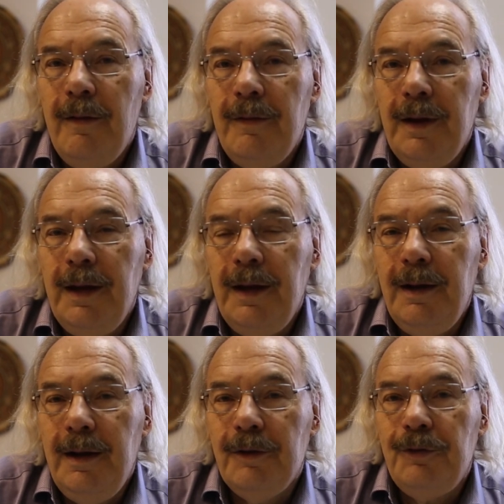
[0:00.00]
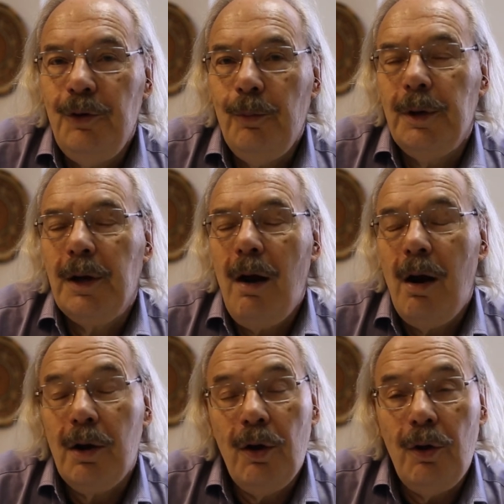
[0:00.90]
its human
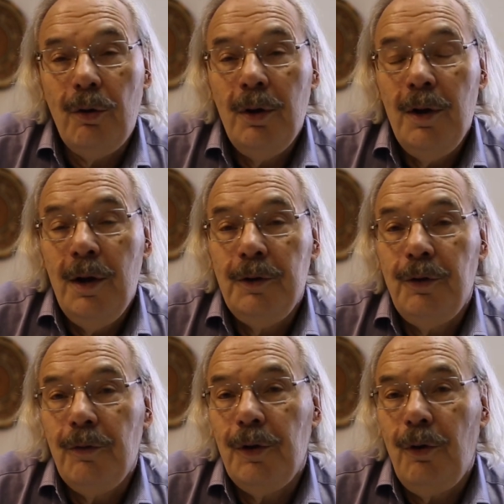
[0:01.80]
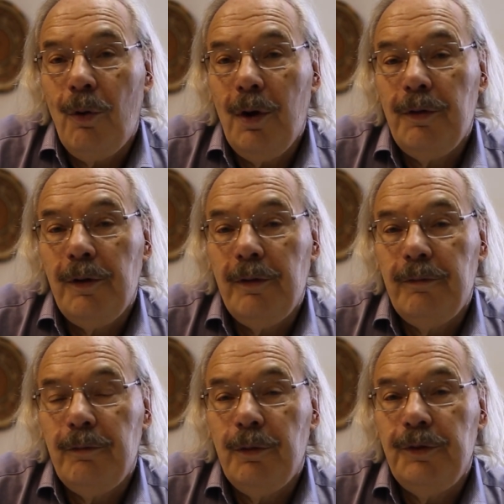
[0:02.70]
cargo to the north of
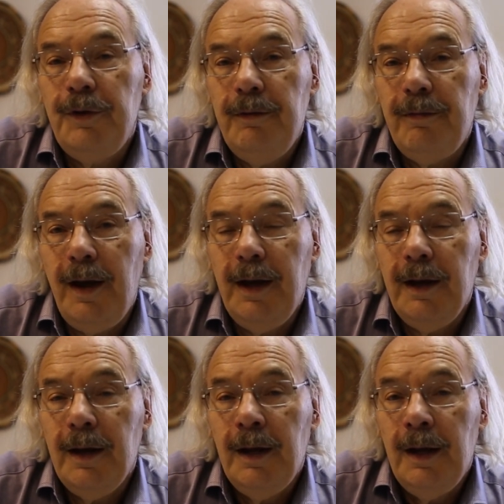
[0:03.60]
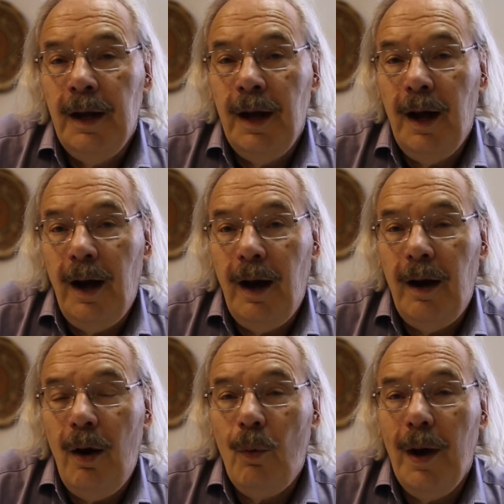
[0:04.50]
Recife,
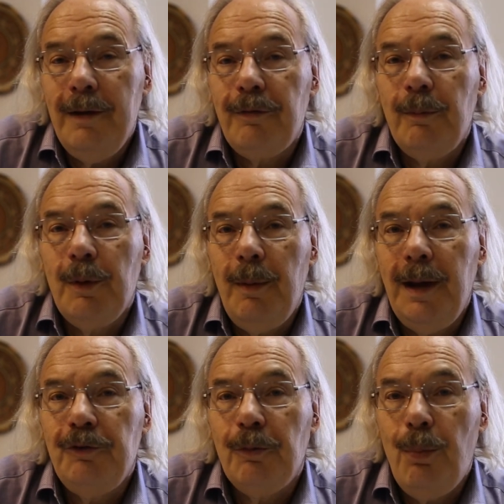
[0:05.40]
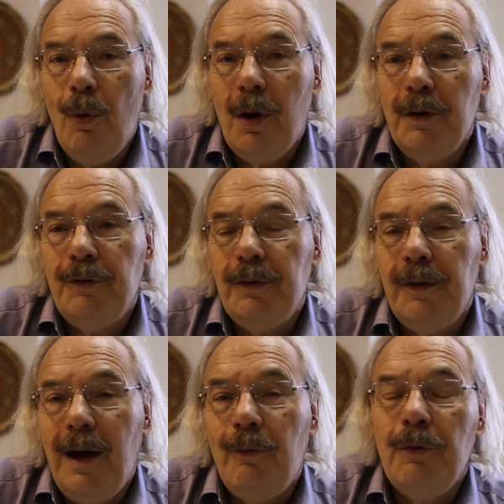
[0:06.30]
away from the major ports, and
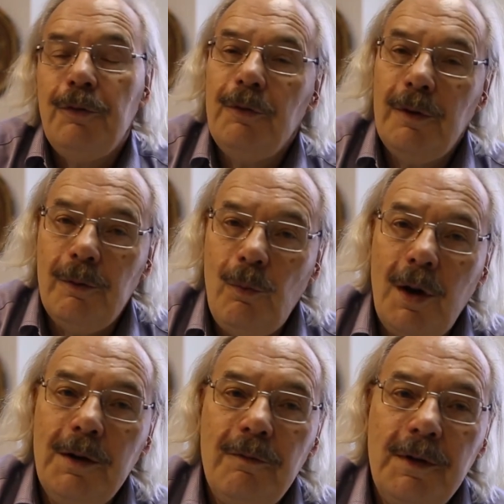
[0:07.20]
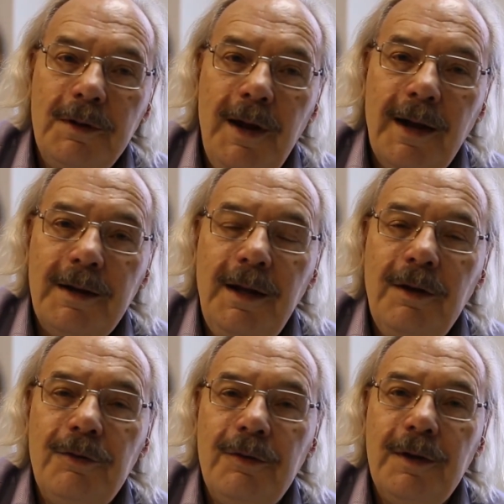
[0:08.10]
that was one of the
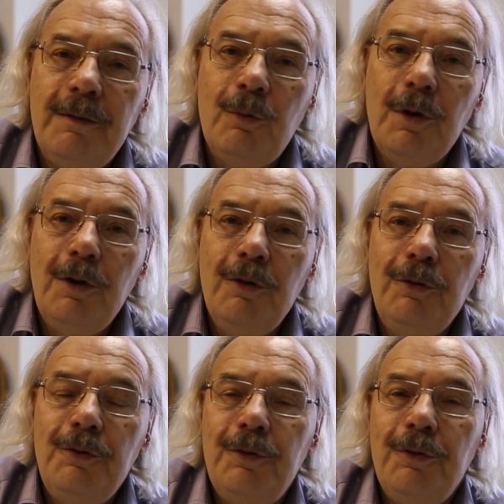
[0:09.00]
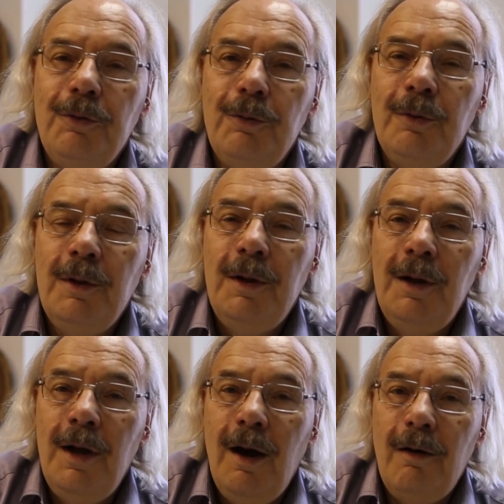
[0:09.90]
techniques that were used to
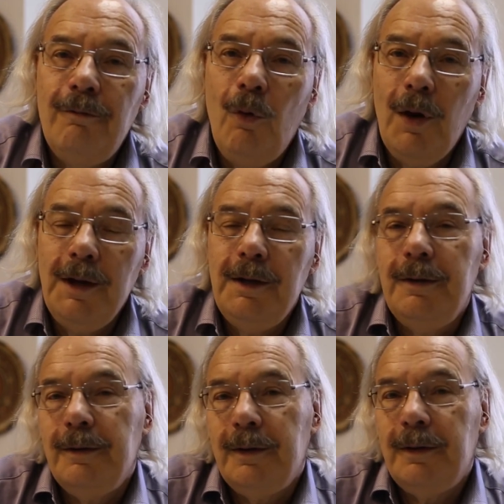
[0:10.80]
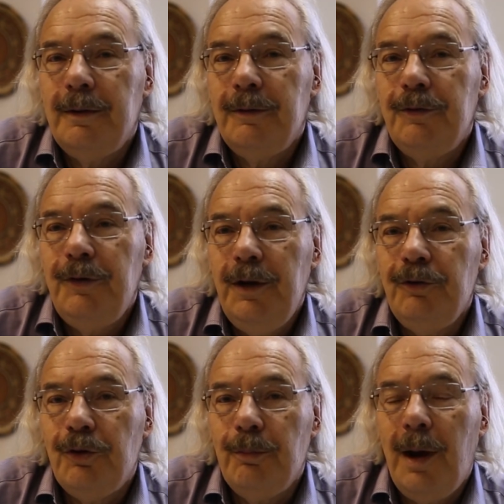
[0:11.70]
avoid
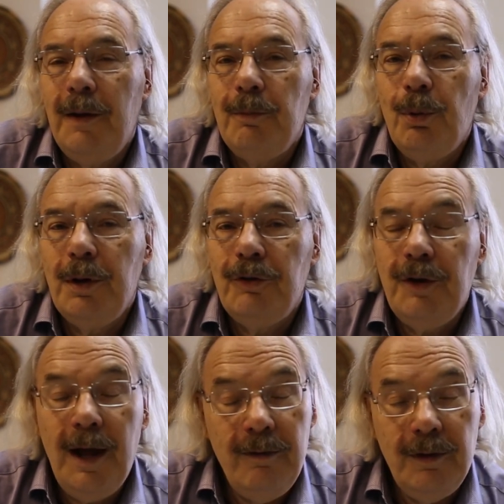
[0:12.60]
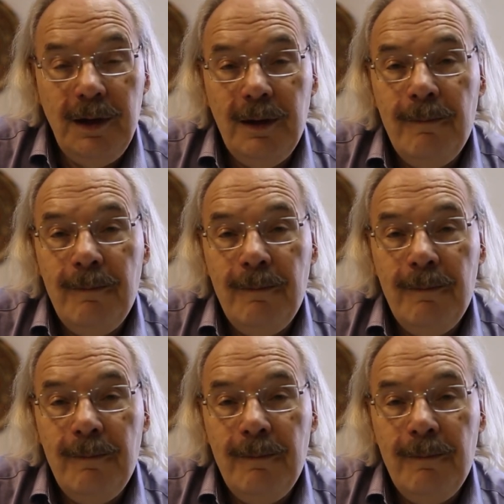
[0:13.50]
seizure by the British Navy.